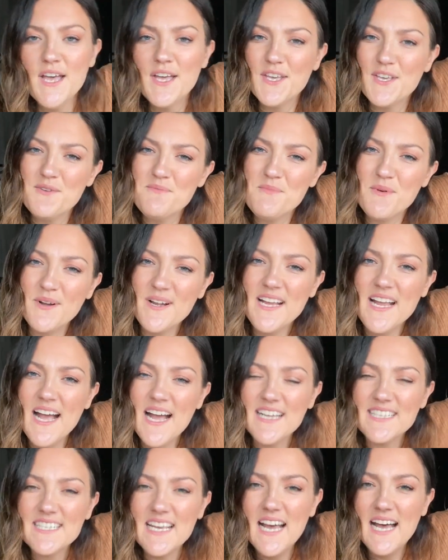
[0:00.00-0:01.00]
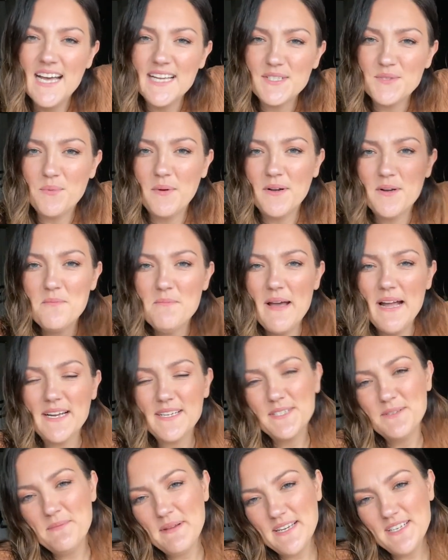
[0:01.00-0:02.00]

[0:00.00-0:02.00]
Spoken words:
Good morning, Hot Tots. Welcome back to my